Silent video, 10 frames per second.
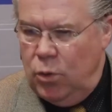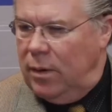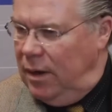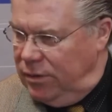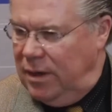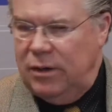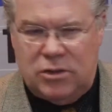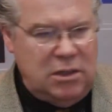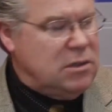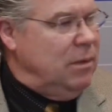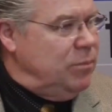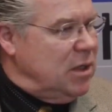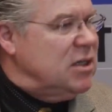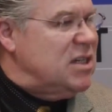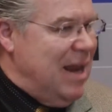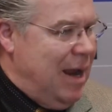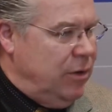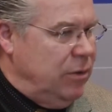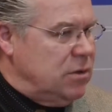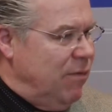York Healthcare System's
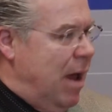standards of